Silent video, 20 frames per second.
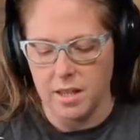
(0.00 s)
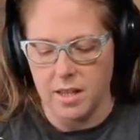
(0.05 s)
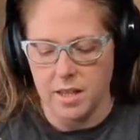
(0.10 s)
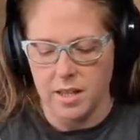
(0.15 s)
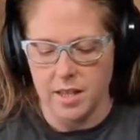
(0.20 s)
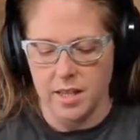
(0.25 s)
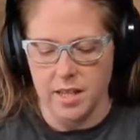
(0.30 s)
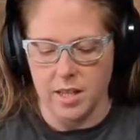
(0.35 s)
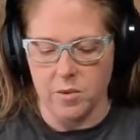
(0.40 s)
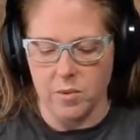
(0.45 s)

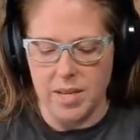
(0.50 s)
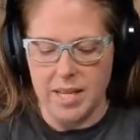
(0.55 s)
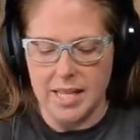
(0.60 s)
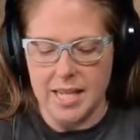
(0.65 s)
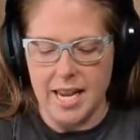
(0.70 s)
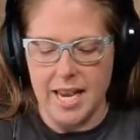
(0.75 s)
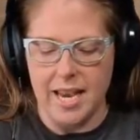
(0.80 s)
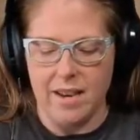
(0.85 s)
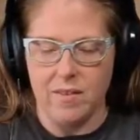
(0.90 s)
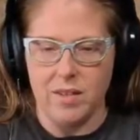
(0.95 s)
And the reason
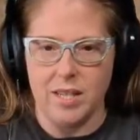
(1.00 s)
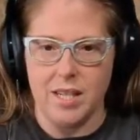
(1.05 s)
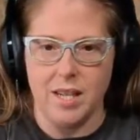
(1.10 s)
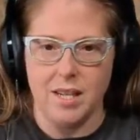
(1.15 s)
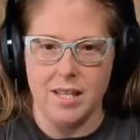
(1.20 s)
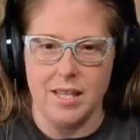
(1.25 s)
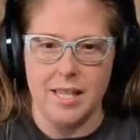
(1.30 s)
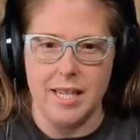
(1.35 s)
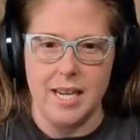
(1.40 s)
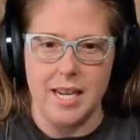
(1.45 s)
I haven't
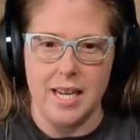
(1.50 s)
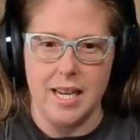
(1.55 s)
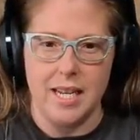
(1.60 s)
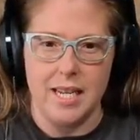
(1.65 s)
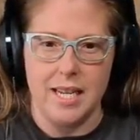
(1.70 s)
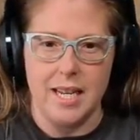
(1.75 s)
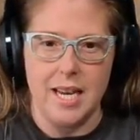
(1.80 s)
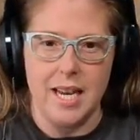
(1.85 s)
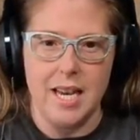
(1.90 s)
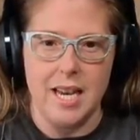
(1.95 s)
done D
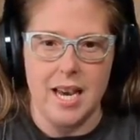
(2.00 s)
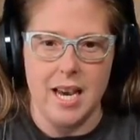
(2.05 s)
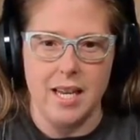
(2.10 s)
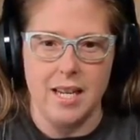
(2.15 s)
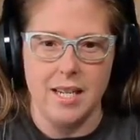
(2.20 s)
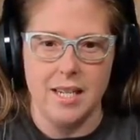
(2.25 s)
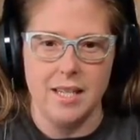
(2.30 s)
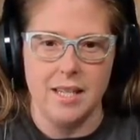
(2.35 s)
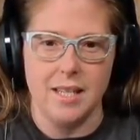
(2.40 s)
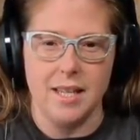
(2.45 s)
and E
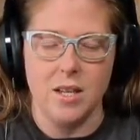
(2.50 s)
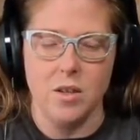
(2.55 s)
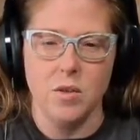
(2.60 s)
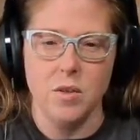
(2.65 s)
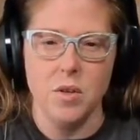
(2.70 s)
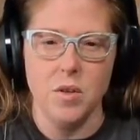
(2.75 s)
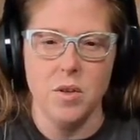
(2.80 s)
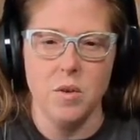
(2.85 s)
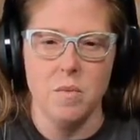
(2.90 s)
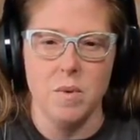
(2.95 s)
yet is
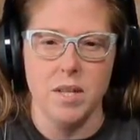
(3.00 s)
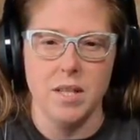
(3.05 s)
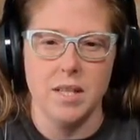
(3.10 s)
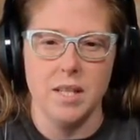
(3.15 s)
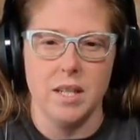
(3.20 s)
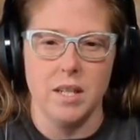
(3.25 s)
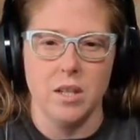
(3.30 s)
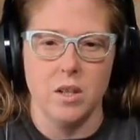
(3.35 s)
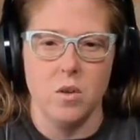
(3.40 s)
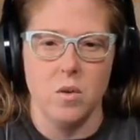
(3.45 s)
those are the ones
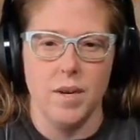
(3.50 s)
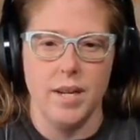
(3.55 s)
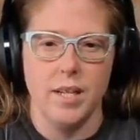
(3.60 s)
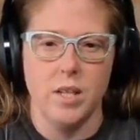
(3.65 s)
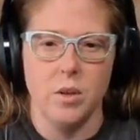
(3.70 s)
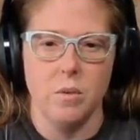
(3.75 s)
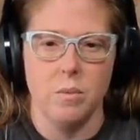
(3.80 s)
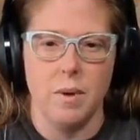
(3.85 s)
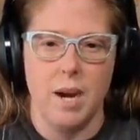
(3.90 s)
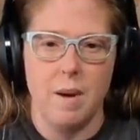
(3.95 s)
that are going
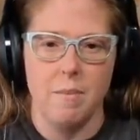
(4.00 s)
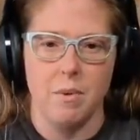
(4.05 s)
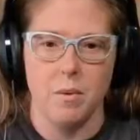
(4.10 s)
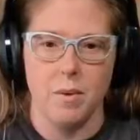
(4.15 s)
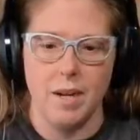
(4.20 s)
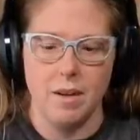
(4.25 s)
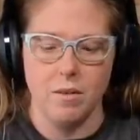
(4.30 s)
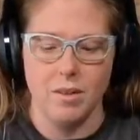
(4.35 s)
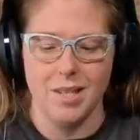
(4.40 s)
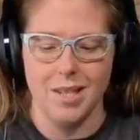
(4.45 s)
to wrap
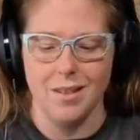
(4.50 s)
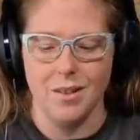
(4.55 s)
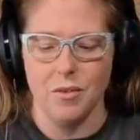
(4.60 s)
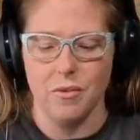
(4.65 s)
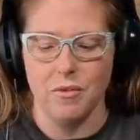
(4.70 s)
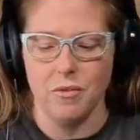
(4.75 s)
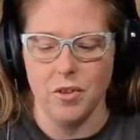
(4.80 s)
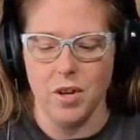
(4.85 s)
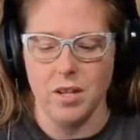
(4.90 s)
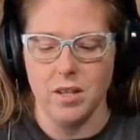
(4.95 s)
around to the
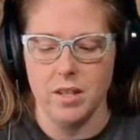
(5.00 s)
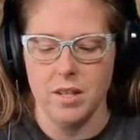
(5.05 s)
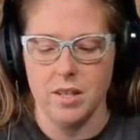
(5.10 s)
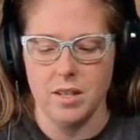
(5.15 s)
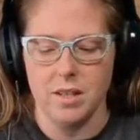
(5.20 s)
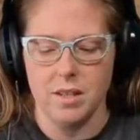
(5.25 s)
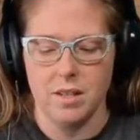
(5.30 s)
front.